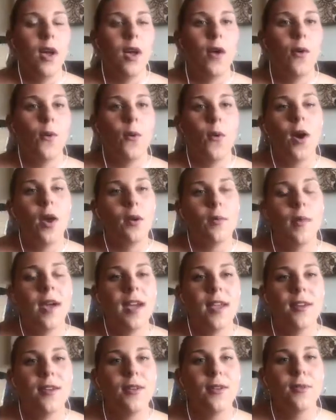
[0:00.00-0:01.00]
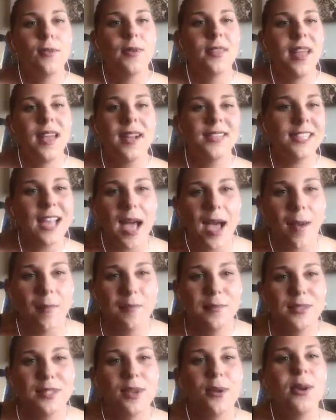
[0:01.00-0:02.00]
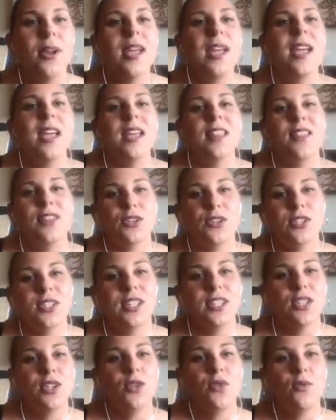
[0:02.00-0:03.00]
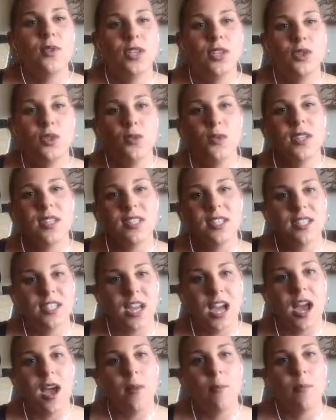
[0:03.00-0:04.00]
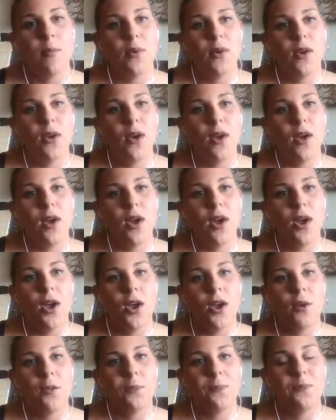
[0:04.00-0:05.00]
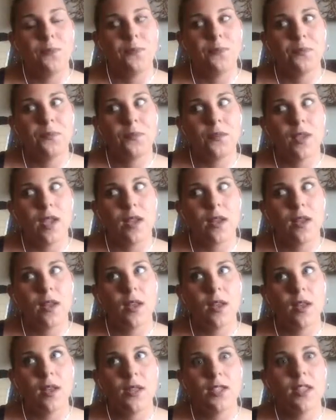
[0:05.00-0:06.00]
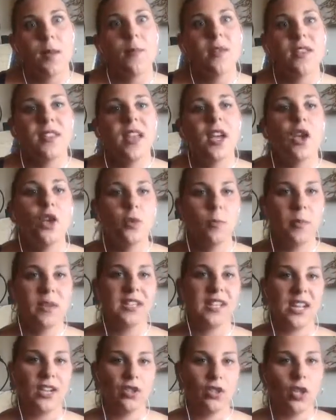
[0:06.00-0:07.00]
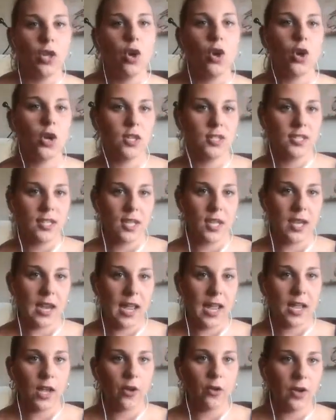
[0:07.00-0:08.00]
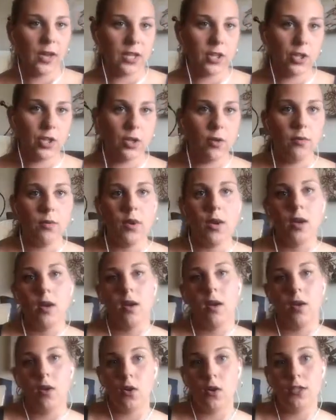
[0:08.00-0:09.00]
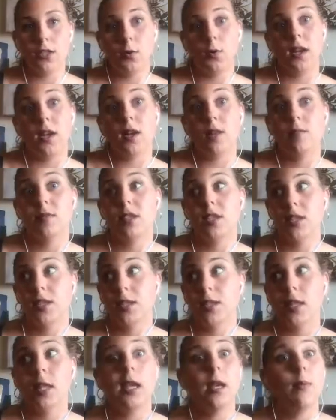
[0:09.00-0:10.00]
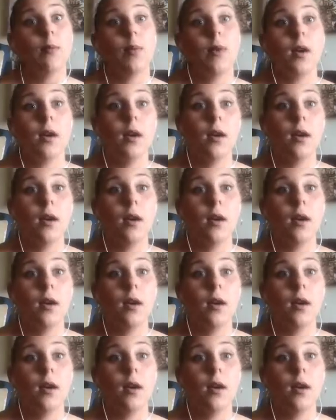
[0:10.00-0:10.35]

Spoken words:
a water bottle without a top. So there's things that you can do to stop something that could potentially cause an anger issue. Also, when it comes to sleep,